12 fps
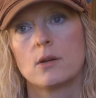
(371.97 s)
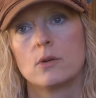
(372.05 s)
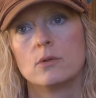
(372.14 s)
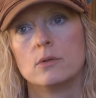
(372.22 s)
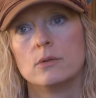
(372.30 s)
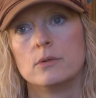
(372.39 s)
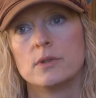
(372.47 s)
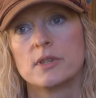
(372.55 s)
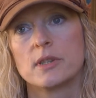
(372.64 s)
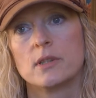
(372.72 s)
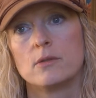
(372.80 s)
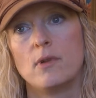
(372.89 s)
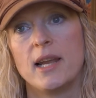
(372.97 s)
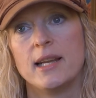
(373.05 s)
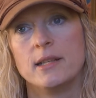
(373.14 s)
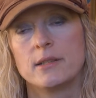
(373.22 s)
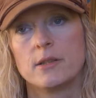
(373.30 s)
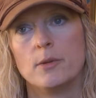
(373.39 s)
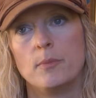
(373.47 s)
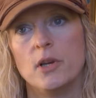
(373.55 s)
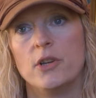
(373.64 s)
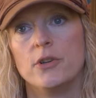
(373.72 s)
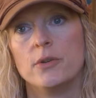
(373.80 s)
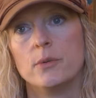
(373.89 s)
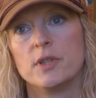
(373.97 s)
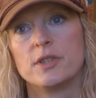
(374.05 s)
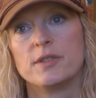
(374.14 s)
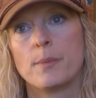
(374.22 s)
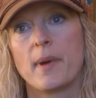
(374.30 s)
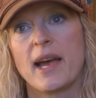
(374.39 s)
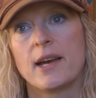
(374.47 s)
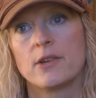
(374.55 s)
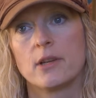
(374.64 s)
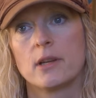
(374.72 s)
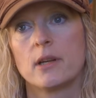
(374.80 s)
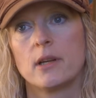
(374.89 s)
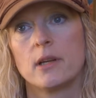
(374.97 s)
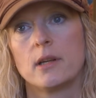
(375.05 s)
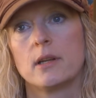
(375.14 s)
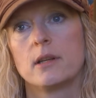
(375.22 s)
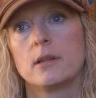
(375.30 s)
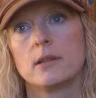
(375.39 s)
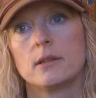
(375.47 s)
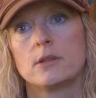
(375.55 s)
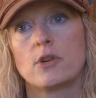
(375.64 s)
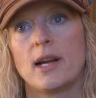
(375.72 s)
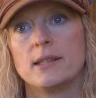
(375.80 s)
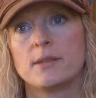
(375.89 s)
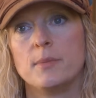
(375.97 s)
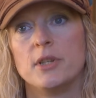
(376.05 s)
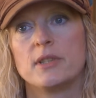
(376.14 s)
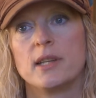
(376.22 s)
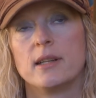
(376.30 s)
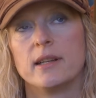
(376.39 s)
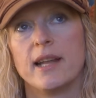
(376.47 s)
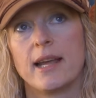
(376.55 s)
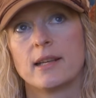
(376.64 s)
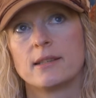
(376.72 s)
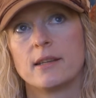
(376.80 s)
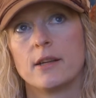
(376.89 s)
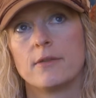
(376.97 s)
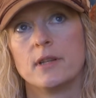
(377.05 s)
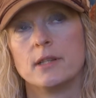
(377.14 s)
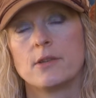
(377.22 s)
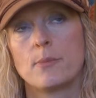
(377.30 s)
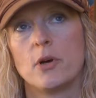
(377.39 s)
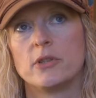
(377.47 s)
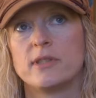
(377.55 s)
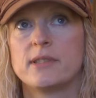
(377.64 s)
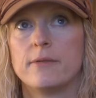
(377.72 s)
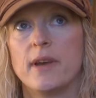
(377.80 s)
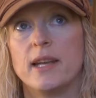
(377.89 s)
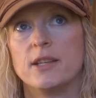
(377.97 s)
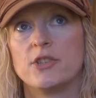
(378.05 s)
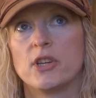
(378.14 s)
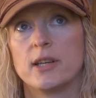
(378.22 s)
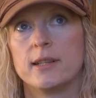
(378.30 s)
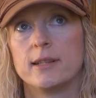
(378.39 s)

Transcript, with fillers: called Red into the Blue, which is about transmuting the negative into positive energy.